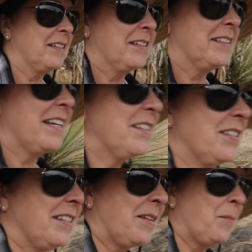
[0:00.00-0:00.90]
it? That's, That's
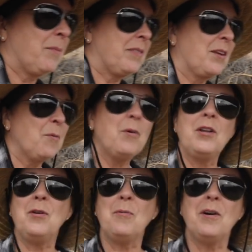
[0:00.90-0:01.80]
all you got? What
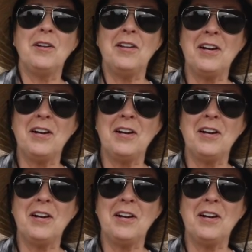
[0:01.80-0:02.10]
do you want to